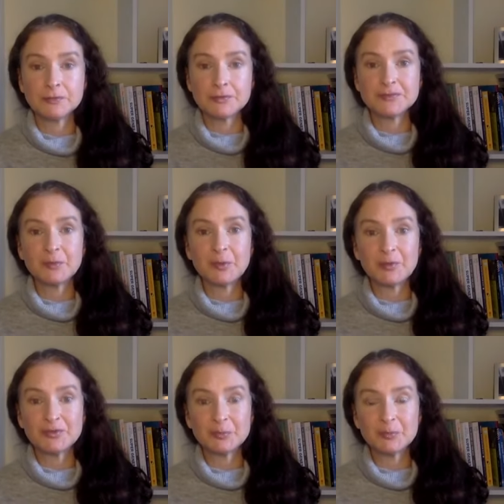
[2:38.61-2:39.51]
do its
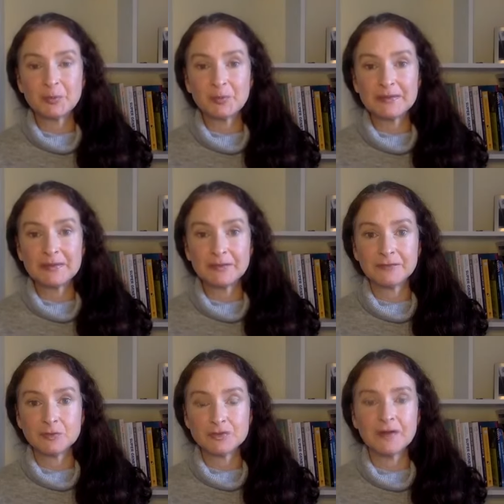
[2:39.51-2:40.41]
job properly
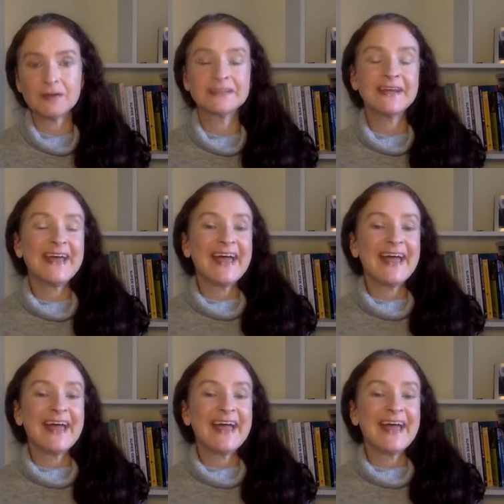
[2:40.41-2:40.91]
if you're tired.